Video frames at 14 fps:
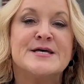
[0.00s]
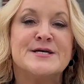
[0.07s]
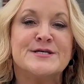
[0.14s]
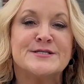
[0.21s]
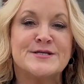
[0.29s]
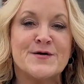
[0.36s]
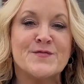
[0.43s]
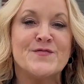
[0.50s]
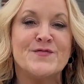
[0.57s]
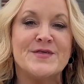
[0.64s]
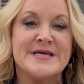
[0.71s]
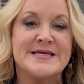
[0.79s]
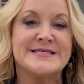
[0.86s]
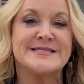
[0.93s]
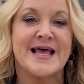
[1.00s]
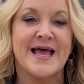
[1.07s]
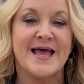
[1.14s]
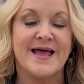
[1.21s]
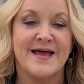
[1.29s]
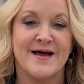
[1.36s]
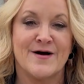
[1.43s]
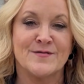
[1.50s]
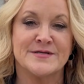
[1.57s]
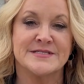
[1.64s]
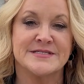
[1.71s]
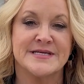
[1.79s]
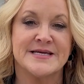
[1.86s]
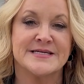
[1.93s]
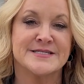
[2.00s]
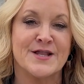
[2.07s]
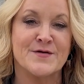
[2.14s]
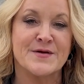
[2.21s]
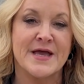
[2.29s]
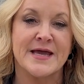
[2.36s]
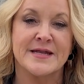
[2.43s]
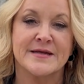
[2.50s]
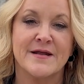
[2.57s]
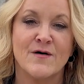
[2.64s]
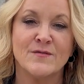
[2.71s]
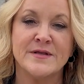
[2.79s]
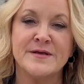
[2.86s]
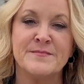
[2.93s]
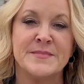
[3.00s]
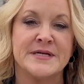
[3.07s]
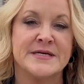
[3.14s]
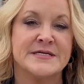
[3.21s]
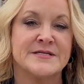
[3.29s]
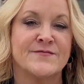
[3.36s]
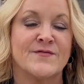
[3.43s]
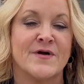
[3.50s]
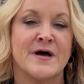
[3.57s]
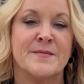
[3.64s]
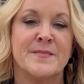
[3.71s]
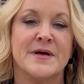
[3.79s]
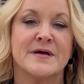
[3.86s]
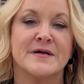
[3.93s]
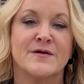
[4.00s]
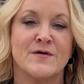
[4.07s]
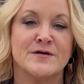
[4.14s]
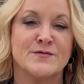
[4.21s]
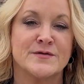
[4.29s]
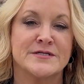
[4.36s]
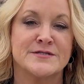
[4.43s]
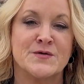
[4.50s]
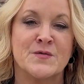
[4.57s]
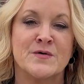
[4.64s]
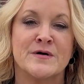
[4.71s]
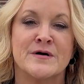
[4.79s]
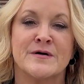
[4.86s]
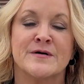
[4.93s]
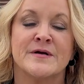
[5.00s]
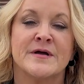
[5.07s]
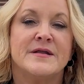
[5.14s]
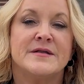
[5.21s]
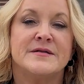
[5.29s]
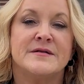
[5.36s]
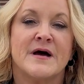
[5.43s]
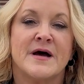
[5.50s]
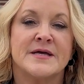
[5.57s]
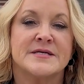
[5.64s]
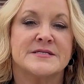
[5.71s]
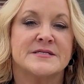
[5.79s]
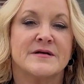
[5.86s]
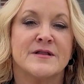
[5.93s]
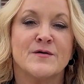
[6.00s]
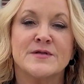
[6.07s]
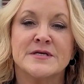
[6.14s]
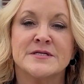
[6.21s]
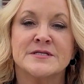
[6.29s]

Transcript: So this house is located only minutes from grocery store, nice clothing